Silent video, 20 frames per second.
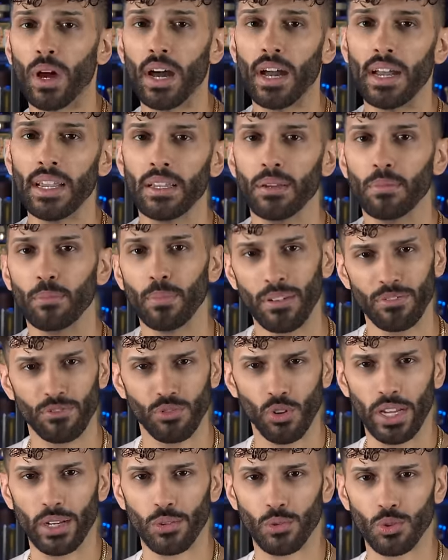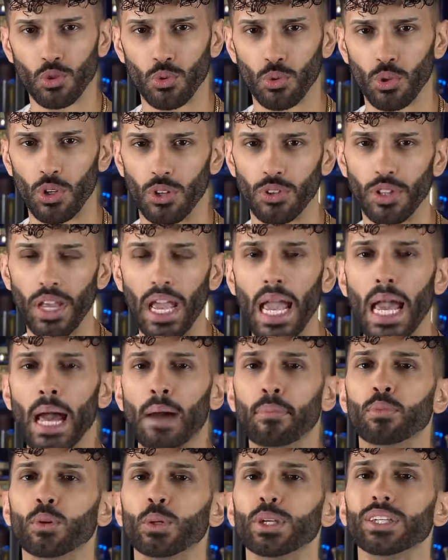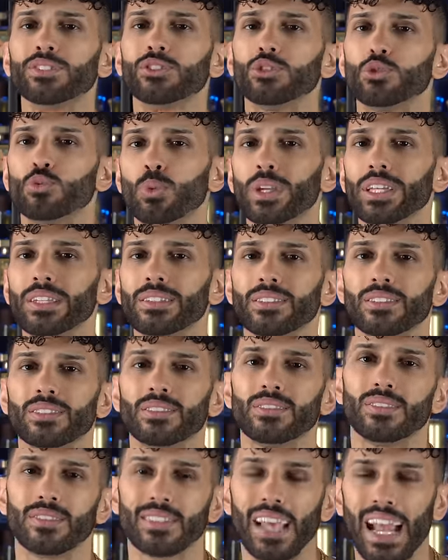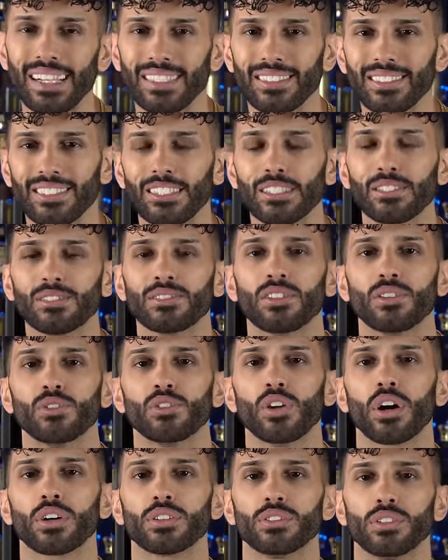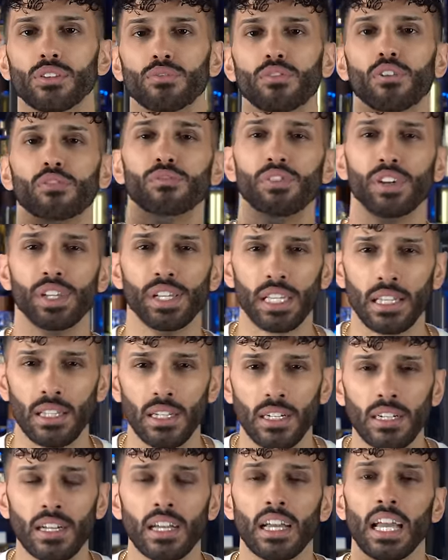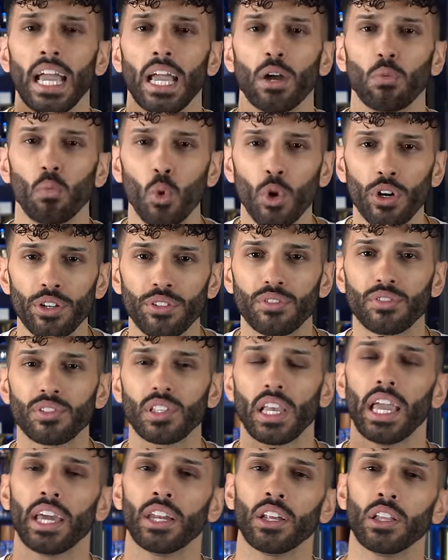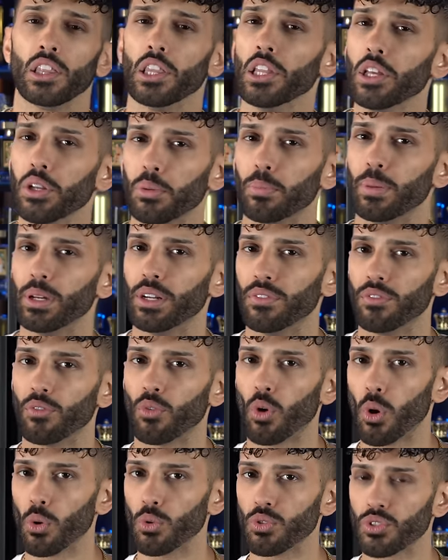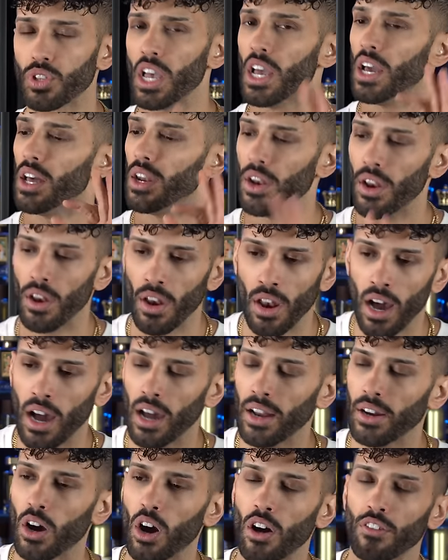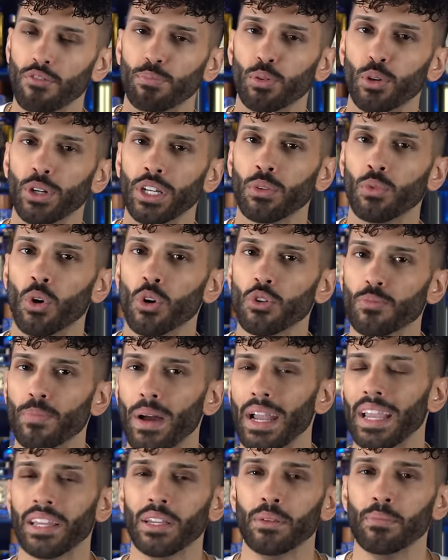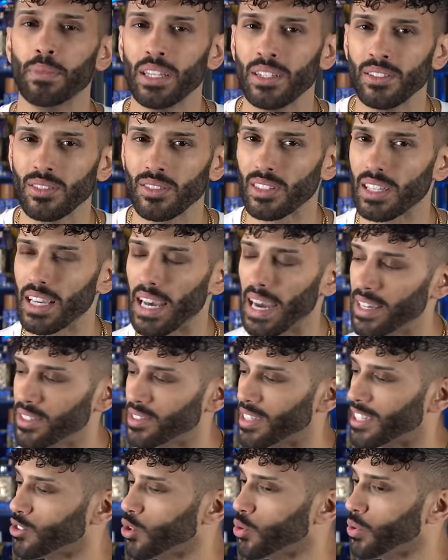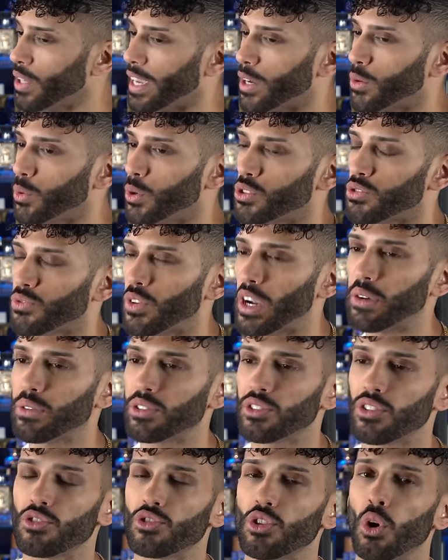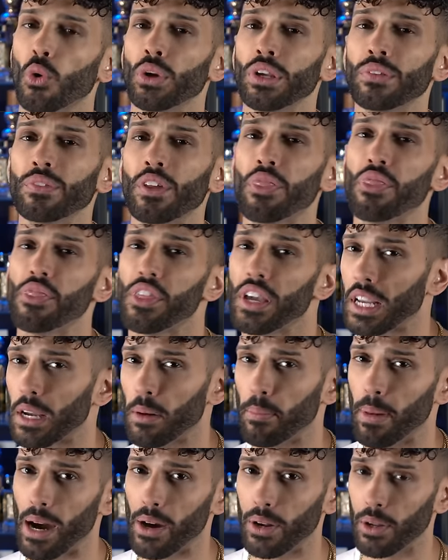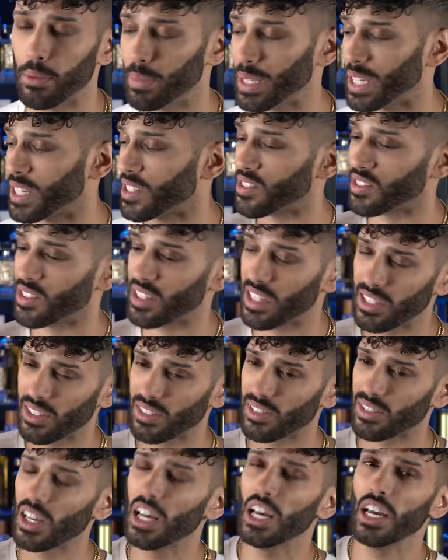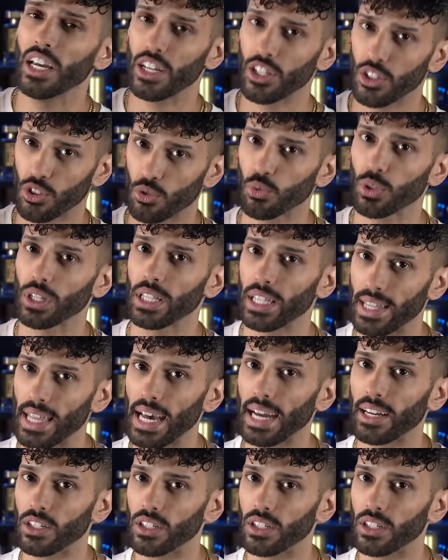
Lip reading: Rai by Fragrance World. Ambery, sweet, sexy, seductive, vanilla, woods, and a little bit of rose. Not off-putting rose by any means. Guys that don't like rose fragrances, don't even think about it, because this is really that